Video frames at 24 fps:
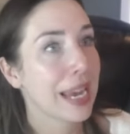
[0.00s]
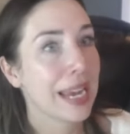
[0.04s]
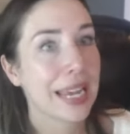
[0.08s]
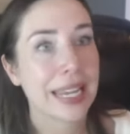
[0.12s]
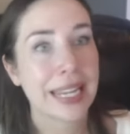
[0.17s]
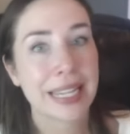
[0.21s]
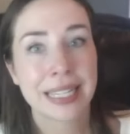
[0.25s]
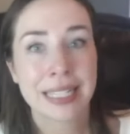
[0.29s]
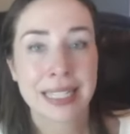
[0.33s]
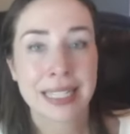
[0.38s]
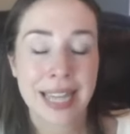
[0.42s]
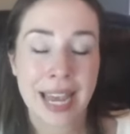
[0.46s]

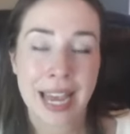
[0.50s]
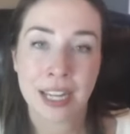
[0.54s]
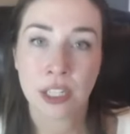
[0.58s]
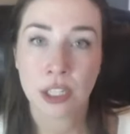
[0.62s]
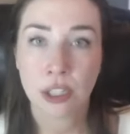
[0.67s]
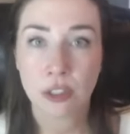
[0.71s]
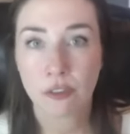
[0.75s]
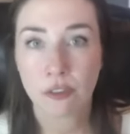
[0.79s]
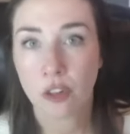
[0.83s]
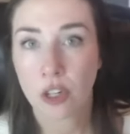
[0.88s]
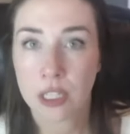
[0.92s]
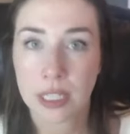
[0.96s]

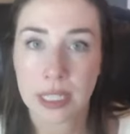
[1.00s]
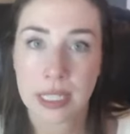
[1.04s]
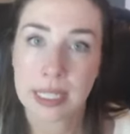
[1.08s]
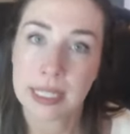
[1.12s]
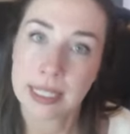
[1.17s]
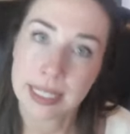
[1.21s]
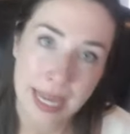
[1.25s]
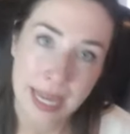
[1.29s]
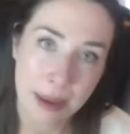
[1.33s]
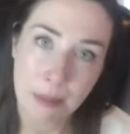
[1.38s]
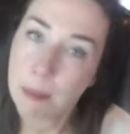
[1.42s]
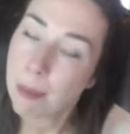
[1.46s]
intent
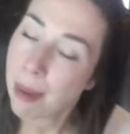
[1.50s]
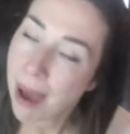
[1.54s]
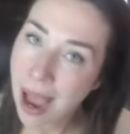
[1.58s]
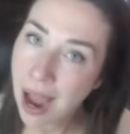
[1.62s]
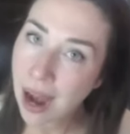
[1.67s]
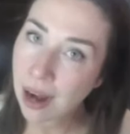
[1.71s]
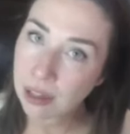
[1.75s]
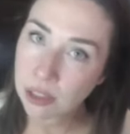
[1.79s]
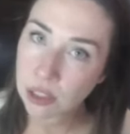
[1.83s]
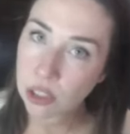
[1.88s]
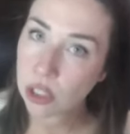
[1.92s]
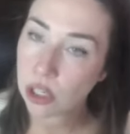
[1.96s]
versus
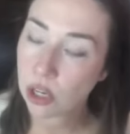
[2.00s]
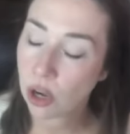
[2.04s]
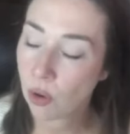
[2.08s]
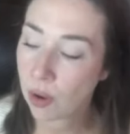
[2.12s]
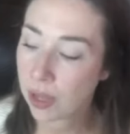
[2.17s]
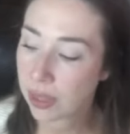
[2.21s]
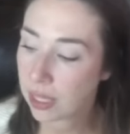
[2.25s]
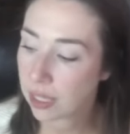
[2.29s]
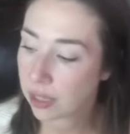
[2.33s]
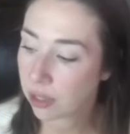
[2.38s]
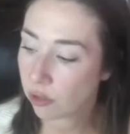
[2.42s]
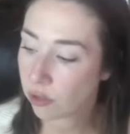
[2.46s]
impact. You know,
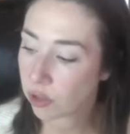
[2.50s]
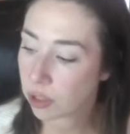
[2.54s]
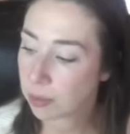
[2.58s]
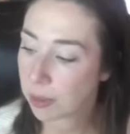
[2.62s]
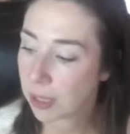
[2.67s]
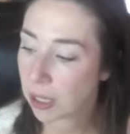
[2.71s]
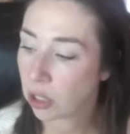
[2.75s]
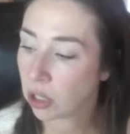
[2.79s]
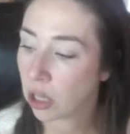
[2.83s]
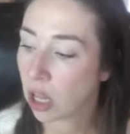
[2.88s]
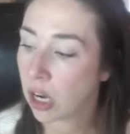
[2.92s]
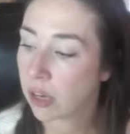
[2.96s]
I think there's
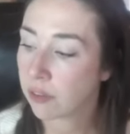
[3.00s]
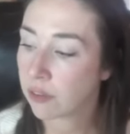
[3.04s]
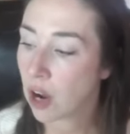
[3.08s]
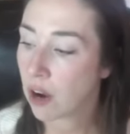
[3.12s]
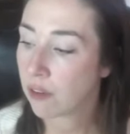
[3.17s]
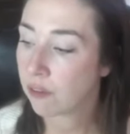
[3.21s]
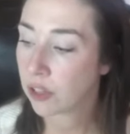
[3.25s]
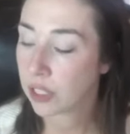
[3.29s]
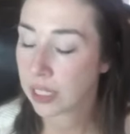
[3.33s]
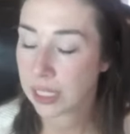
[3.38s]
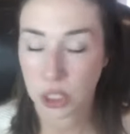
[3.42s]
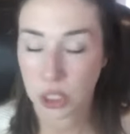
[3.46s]
been a lot of
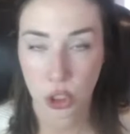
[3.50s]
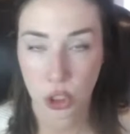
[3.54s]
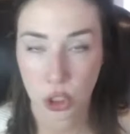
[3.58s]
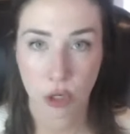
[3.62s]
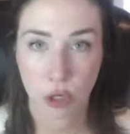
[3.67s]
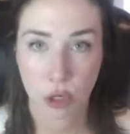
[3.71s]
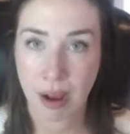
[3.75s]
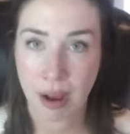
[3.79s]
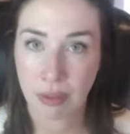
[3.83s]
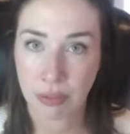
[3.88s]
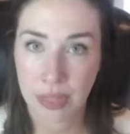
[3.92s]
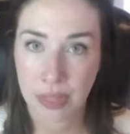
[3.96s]

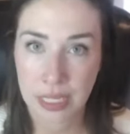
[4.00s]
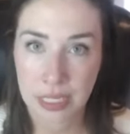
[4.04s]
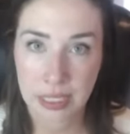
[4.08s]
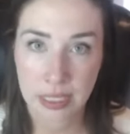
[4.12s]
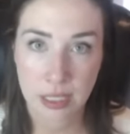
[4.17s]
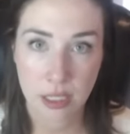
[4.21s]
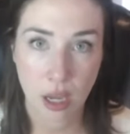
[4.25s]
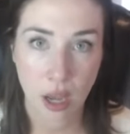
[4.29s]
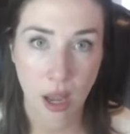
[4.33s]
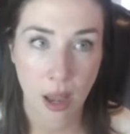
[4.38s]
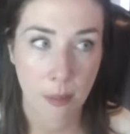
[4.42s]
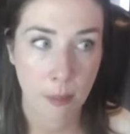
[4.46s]
conversation around
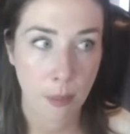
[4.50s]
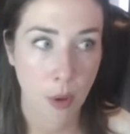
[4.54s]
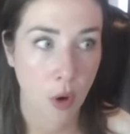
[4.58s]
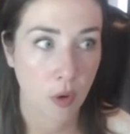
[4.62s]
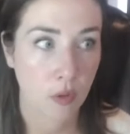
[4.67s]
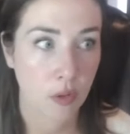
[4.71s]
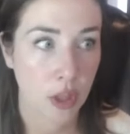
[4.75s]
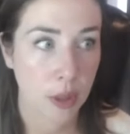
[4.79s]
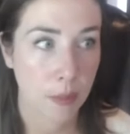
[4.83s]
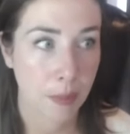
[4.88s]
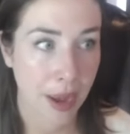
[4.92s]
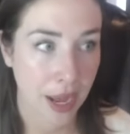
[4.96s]
this
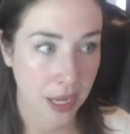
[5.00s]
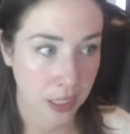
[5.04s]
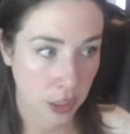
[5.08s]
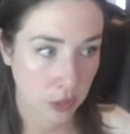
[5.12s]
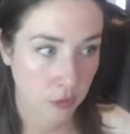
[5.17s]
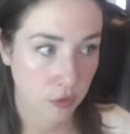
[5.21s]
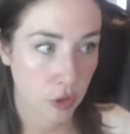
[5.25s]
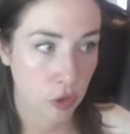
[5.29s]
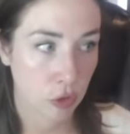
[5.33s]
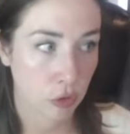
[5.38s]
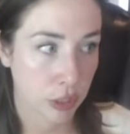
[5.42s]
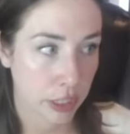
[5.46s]
over the
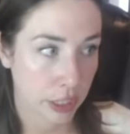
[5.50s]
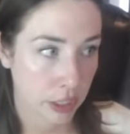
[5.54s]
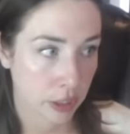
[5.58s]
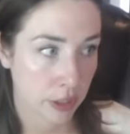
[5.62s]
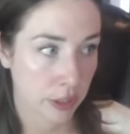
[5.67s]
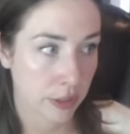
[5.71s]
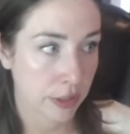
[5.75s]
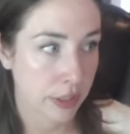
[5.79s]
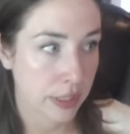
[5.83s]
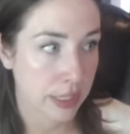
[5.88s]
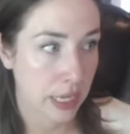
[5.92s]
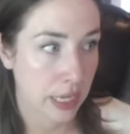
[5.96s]
past few
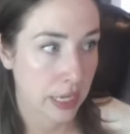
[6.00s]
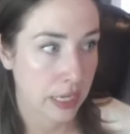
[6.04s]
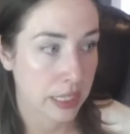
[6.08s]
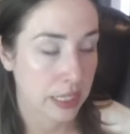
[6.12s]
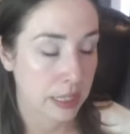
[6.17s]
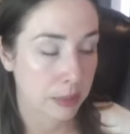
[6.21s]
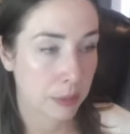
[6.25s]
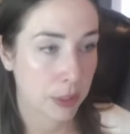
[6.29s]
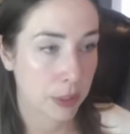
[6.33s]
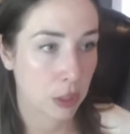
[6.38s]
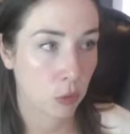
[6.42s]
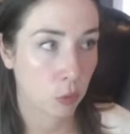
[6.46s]
years, and
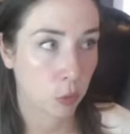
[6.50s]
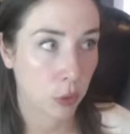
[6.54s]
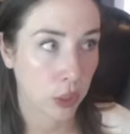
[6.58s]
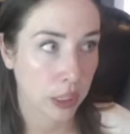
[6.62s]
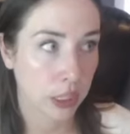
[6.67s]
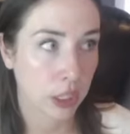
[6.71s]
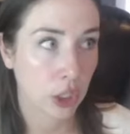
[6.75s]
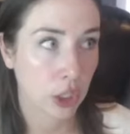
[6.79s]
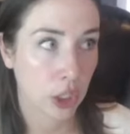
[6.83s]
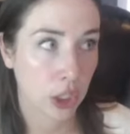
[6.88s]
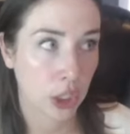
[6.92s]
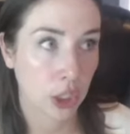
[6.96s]
it's been a
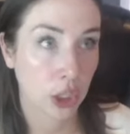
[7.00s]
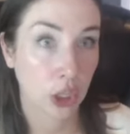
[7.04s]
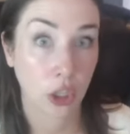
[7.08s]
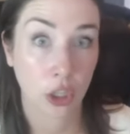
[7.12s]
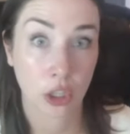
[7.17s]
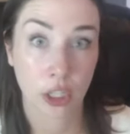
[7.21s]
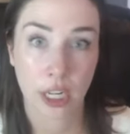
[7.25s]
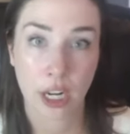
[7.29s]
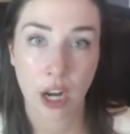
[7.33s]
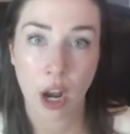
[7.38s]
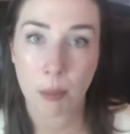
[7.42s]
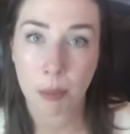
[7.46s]
really good
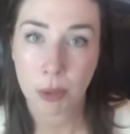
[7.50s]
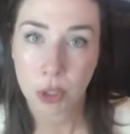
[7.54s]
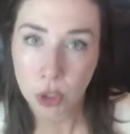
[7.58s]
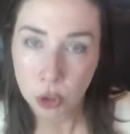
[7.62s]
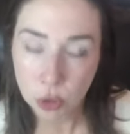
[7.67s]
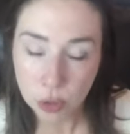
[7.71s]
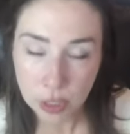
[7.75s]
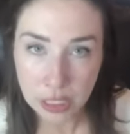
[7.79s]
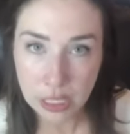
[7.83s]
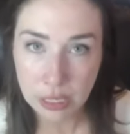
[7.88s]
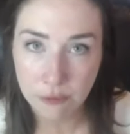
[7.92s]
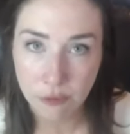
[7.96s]
learning
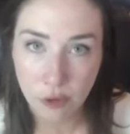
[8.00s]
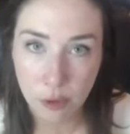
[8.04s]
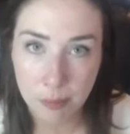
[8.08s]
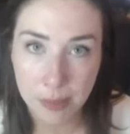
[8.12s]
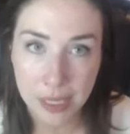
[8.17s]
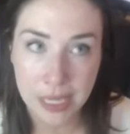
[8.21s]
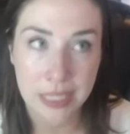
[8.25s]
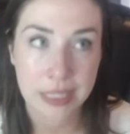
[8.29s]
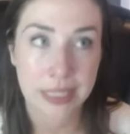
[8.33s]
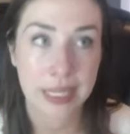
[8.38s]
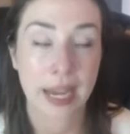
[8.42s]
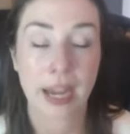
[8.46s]
opportunity for
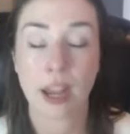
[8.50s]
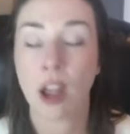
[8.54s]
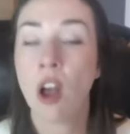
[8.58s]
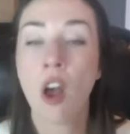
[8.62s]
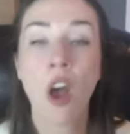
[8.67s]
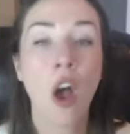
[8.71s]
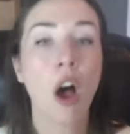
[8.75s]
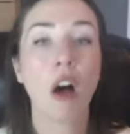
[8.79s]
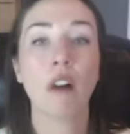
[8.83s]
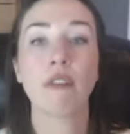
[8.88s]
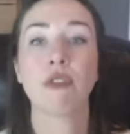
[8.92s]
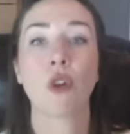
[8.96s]
me. It's like,
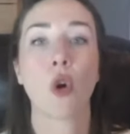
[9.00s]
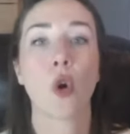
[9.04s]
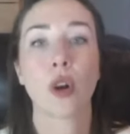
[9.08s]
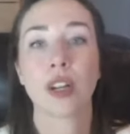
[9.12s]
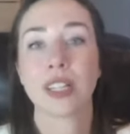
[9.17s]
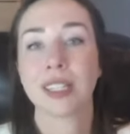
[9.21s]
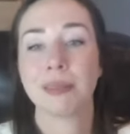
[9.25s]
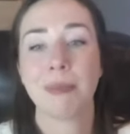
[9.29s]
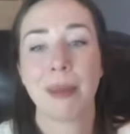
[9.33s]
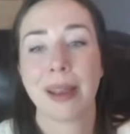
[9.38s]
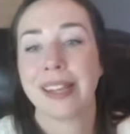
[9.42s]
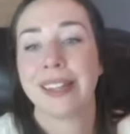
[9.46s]
of
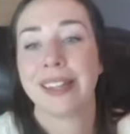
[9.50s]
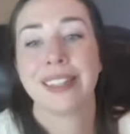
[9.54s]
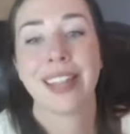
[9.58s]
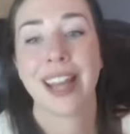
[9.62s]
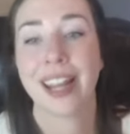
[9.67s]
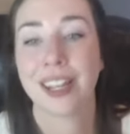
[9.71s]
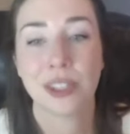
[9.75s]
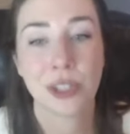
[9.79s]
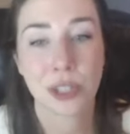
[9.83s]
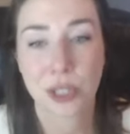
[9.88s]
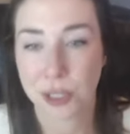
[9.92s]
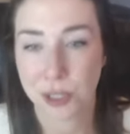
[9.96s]
course, my
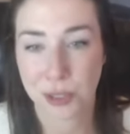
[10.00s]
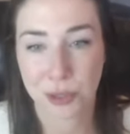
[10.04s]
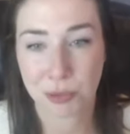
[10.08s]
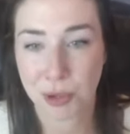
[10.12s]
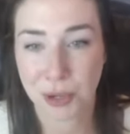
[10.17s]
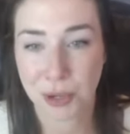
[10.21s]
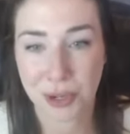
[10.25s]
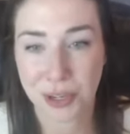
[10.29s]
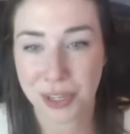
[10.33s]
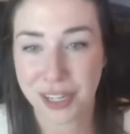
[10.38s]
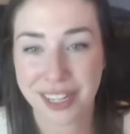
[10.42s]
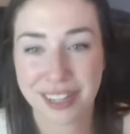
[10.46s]
intentions
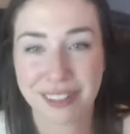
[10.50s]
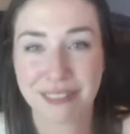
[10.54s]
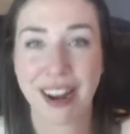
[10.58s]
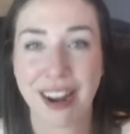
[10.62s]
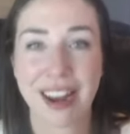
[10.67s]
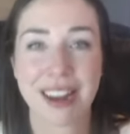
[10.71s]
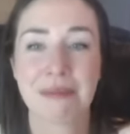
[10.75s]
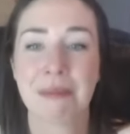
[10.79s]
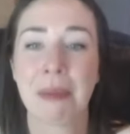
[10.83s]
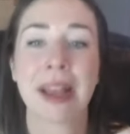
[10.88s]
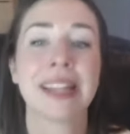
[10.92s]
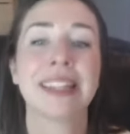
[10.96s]
were good,
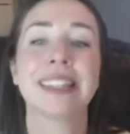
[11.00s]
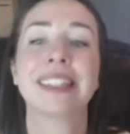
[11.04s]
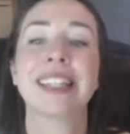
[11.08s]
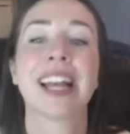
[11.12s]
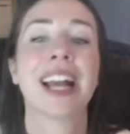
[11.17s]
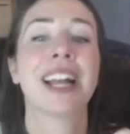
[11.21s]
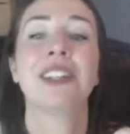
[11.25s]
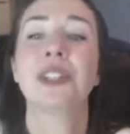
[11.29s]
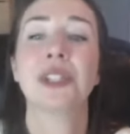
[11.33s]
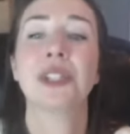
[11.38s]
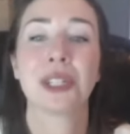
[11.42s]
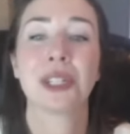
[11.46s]
right? My
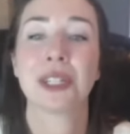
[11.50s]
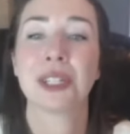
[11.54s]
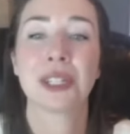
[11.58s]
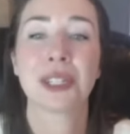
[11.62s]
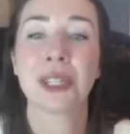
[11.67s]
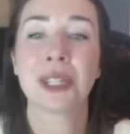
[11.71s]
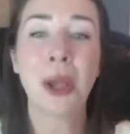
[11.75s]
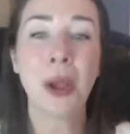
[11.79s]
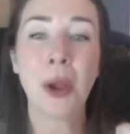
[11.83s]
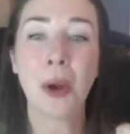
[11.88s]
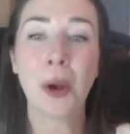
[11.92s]
intentions